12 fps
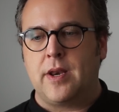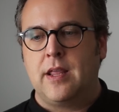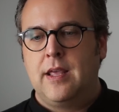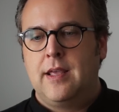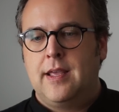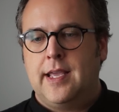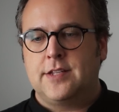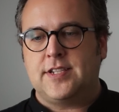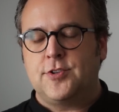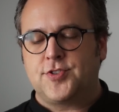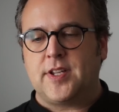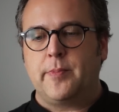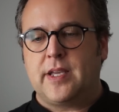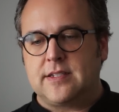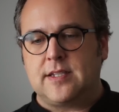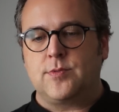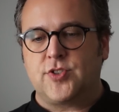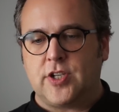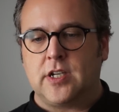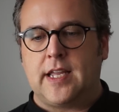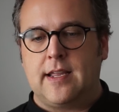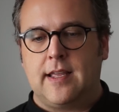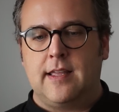And it's interesting because he was talking,